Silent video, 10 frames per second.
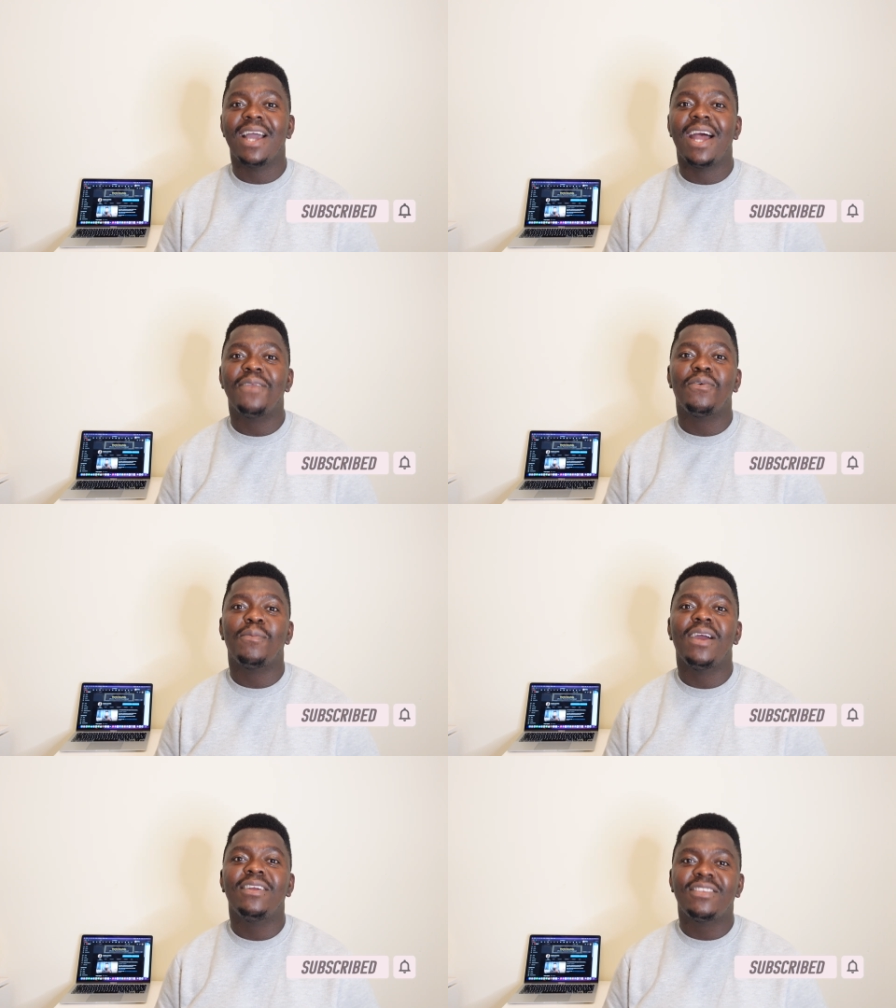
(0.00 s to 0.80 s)
And for
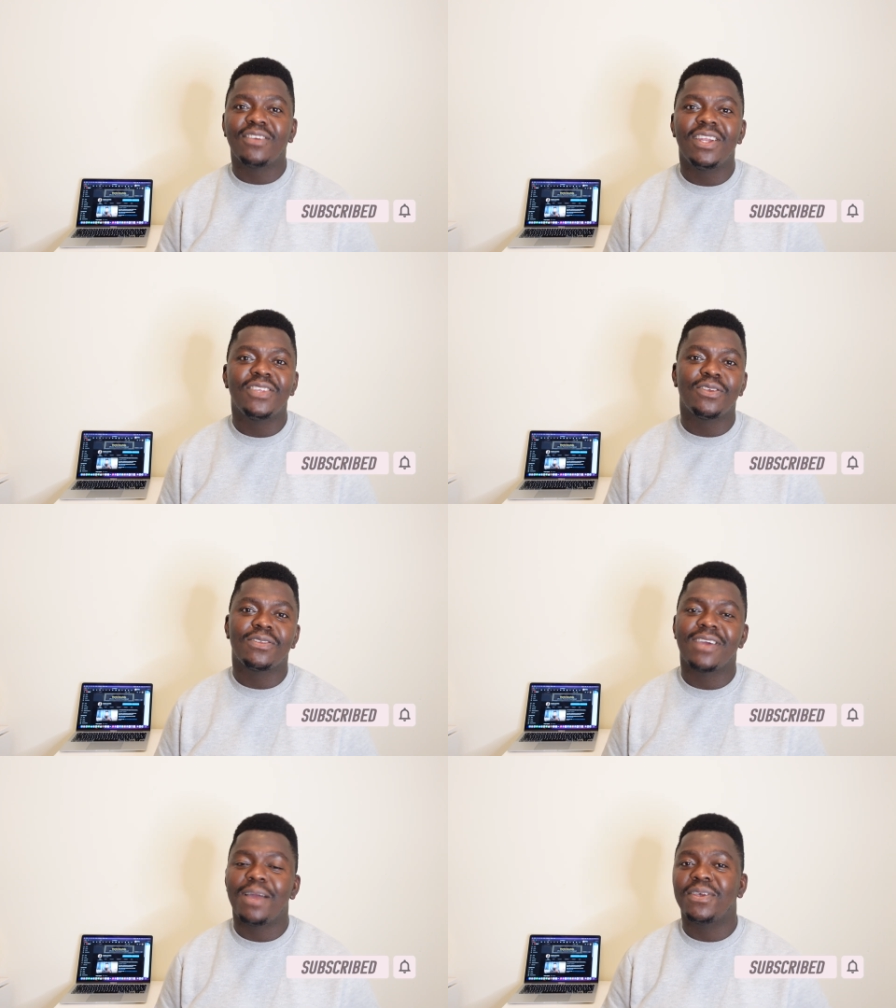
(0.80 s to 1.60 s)
my returning
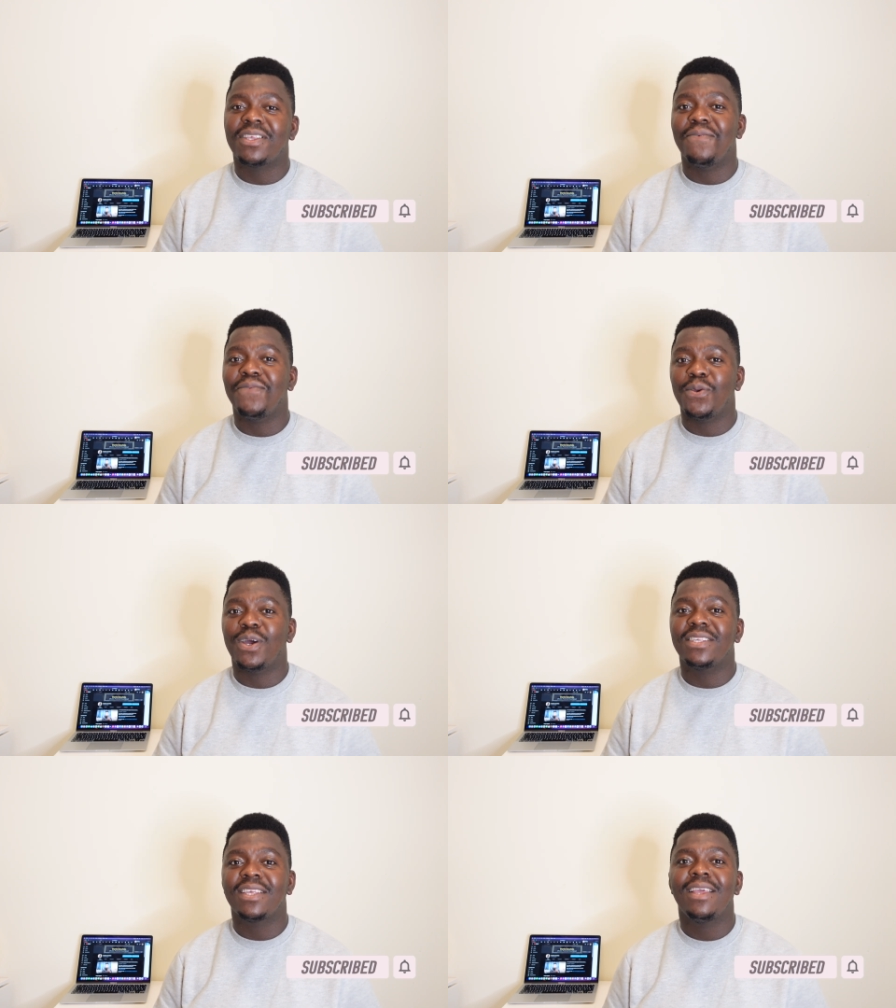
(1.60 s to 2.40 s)
subscribers and
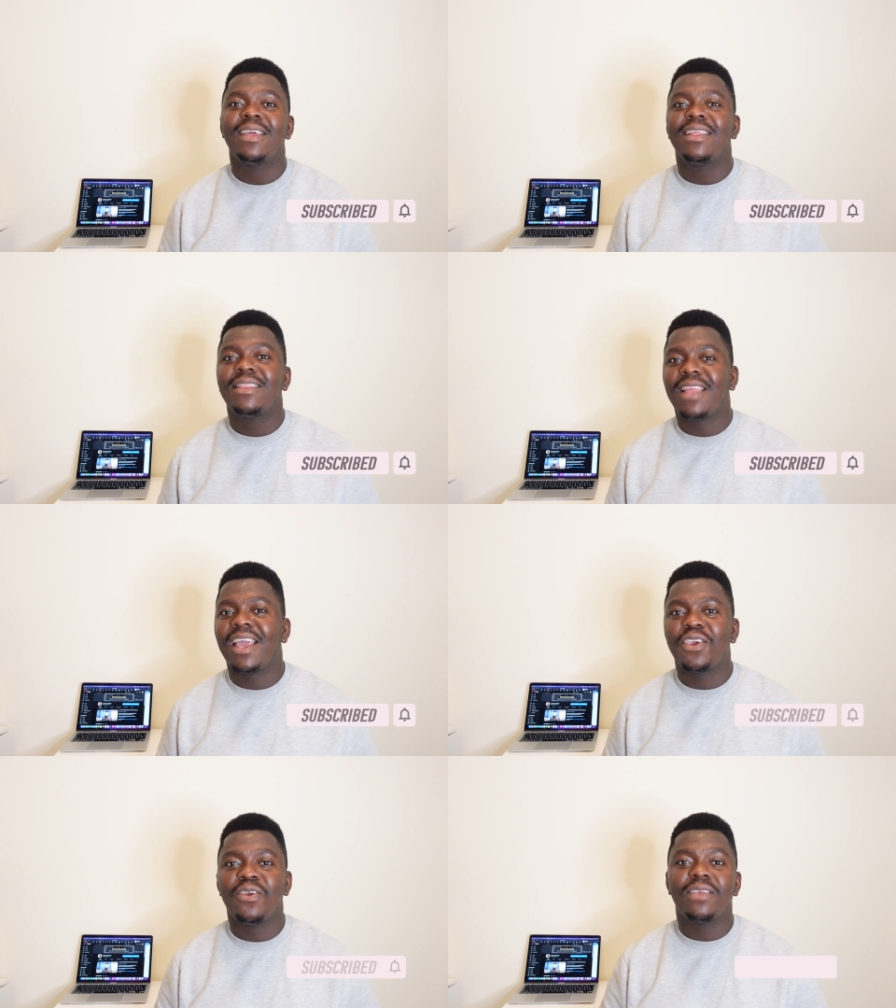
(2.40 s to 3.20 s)
viewers,
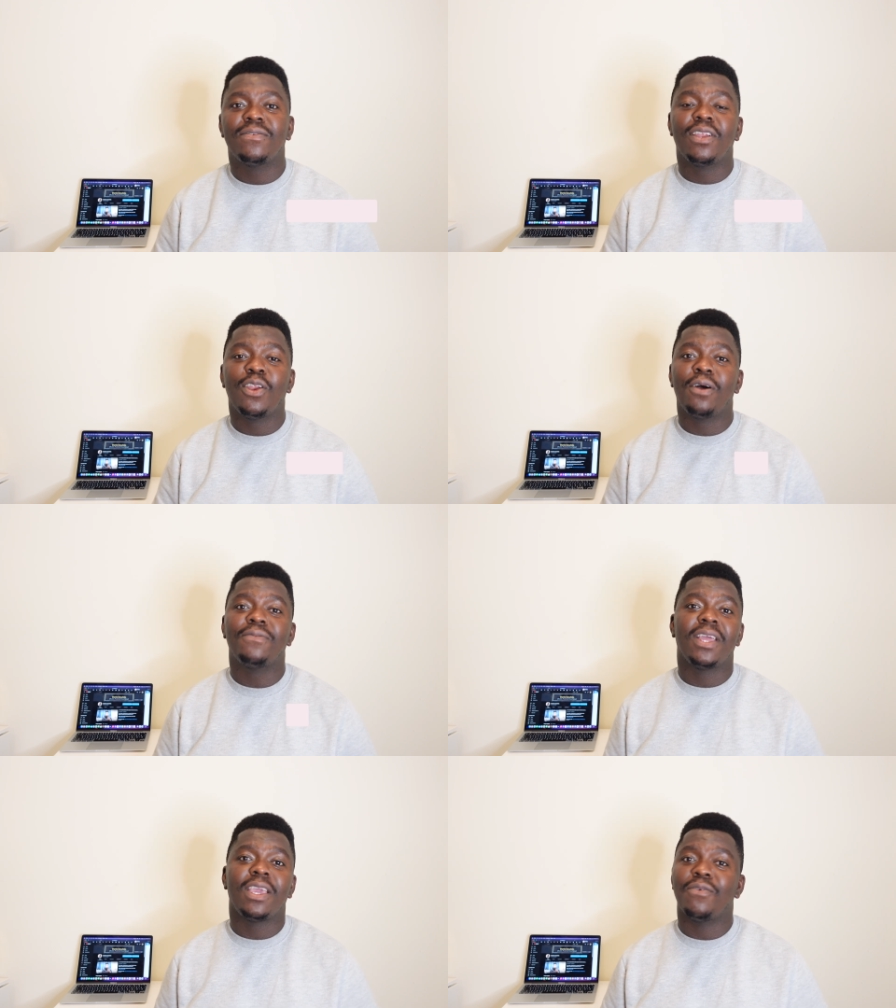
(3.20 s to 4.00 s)
thank you guys for the love,
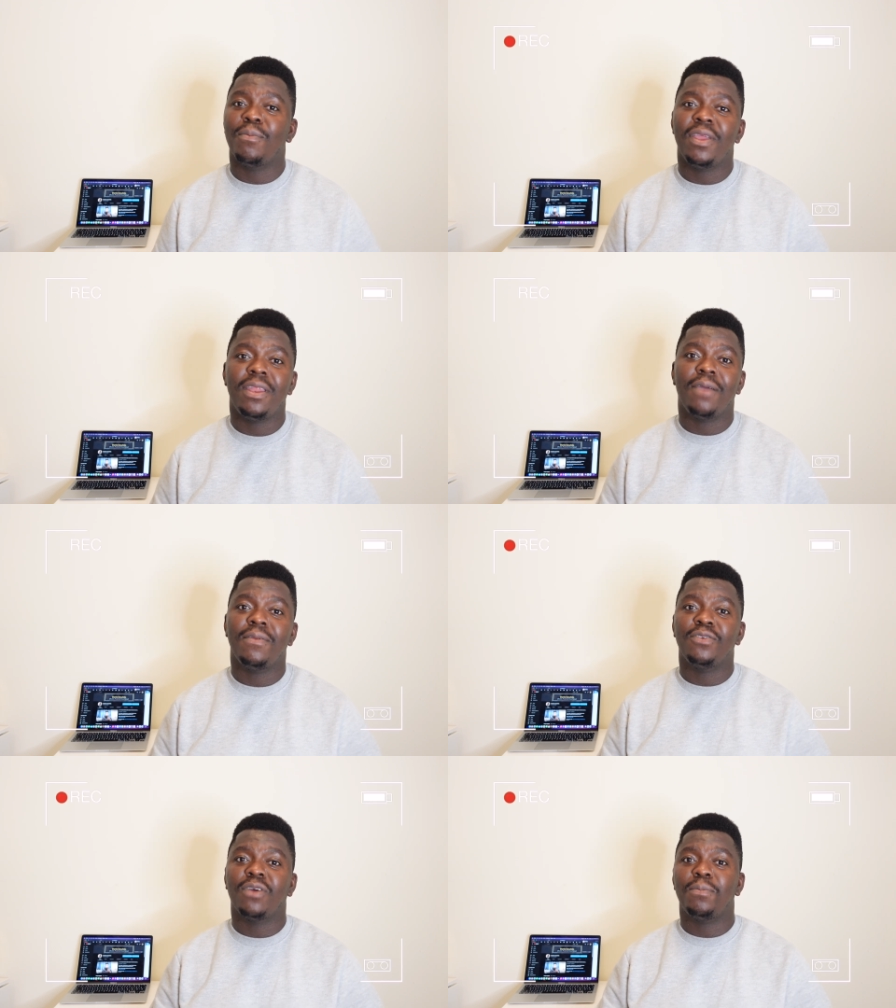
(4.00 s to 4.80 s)
thank you for being here. I
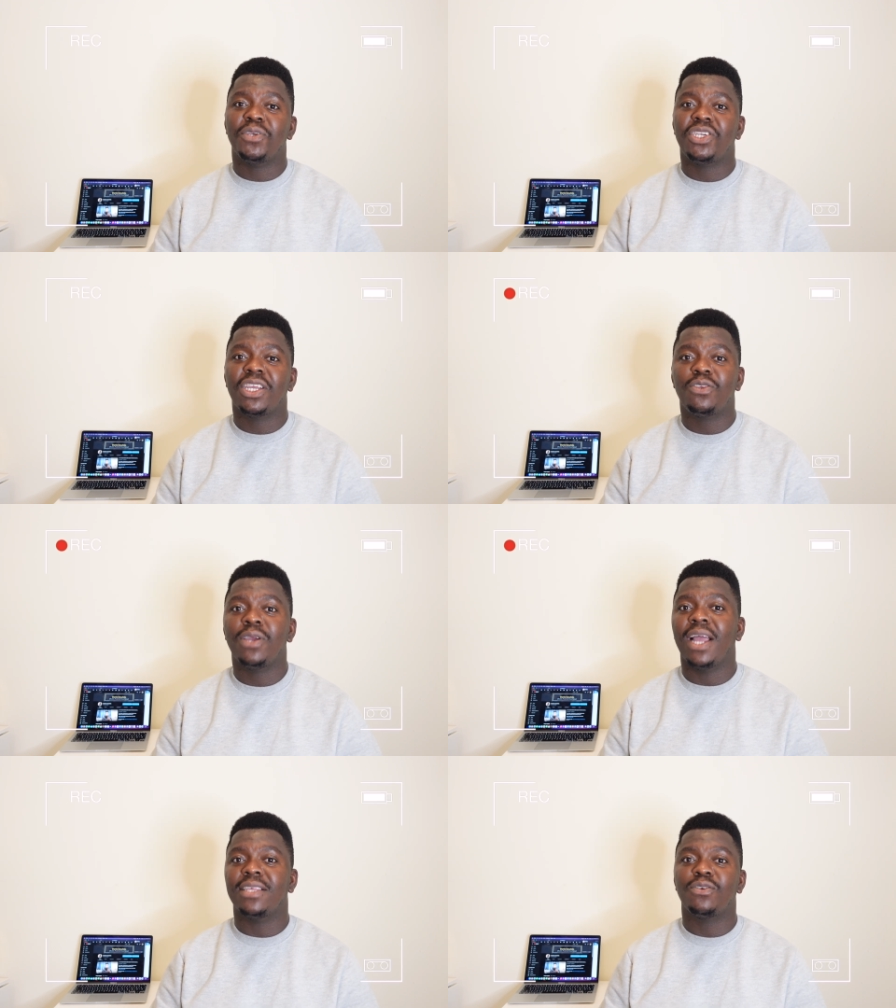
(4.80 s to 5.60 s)
really do appreciate you
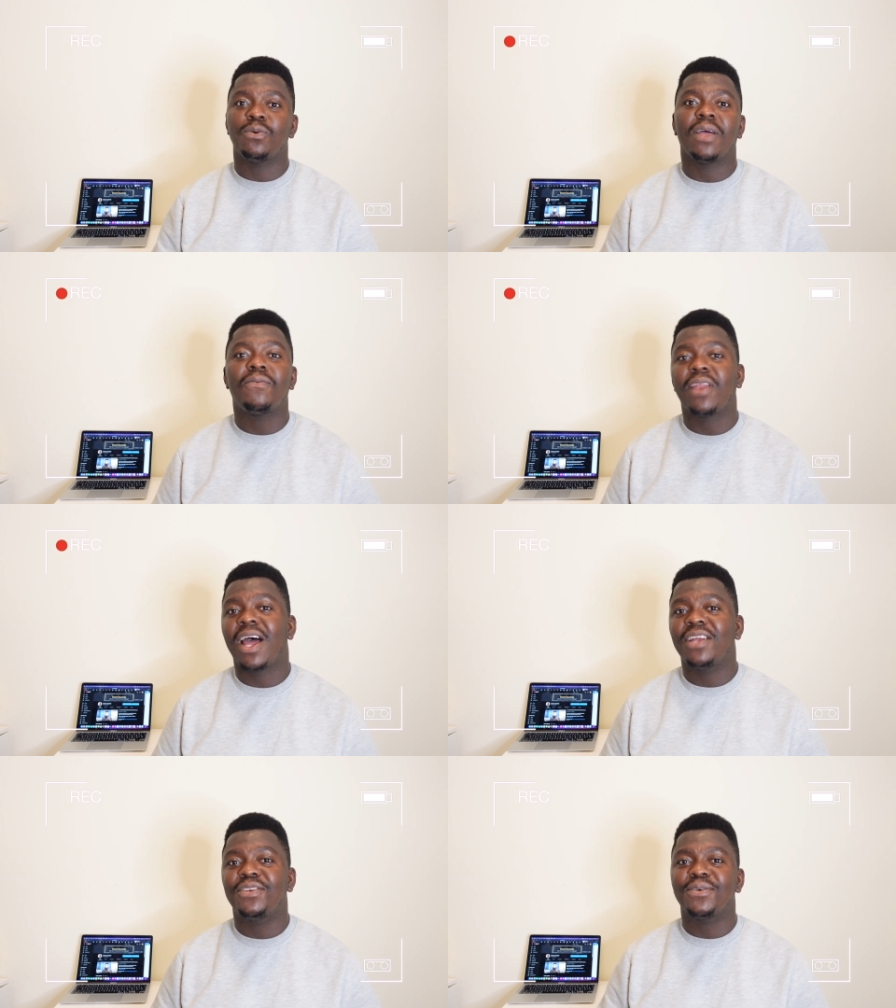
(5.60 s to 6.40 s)
guys. So without further
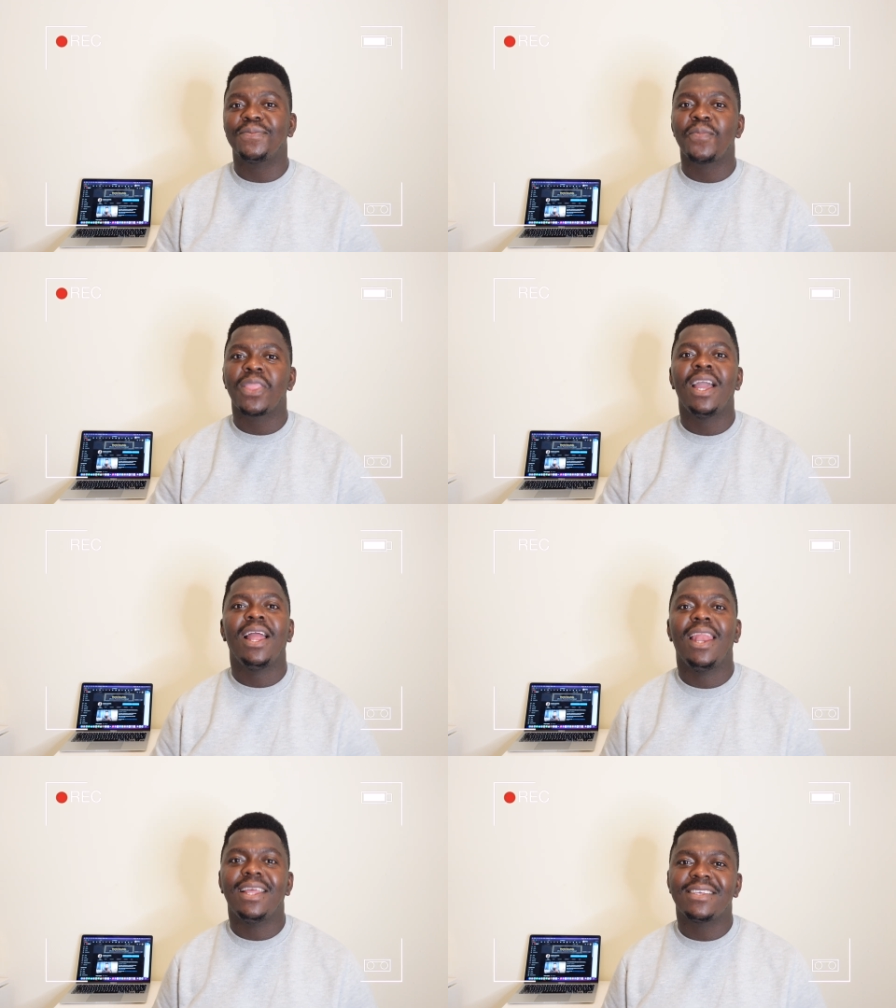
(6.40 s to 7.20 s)
ado,
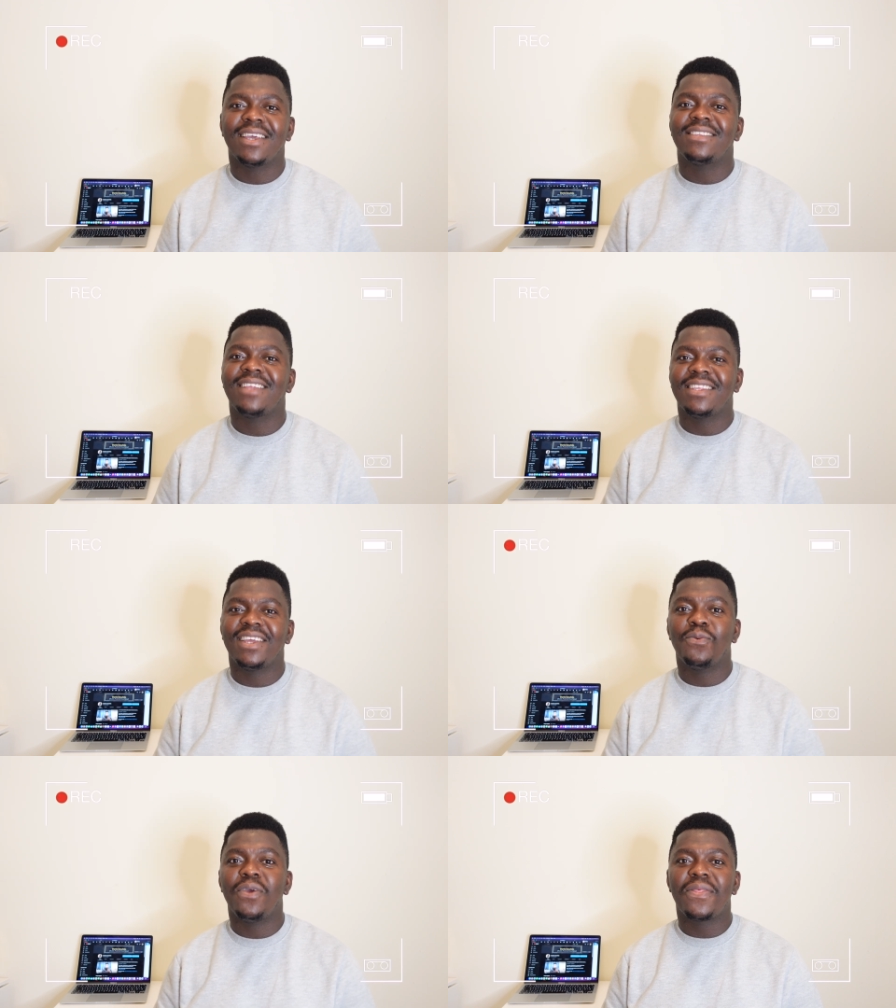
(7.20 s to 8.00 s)
let's get
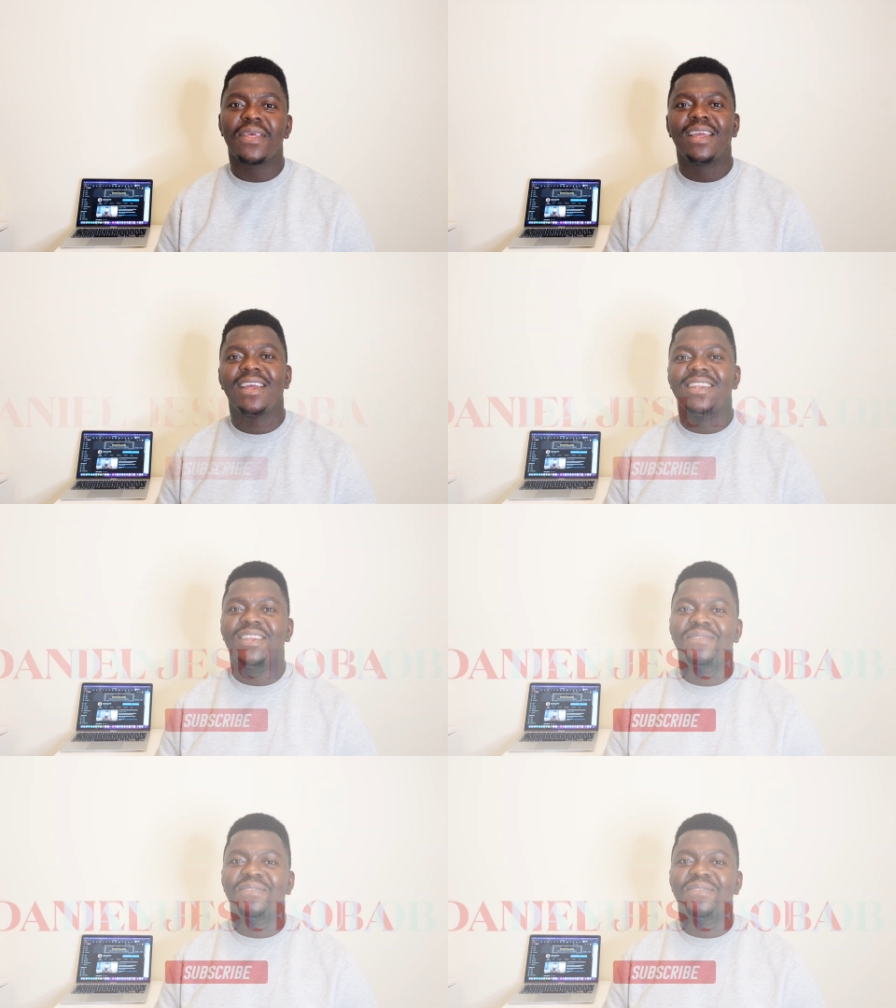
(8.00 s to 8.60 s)
started with the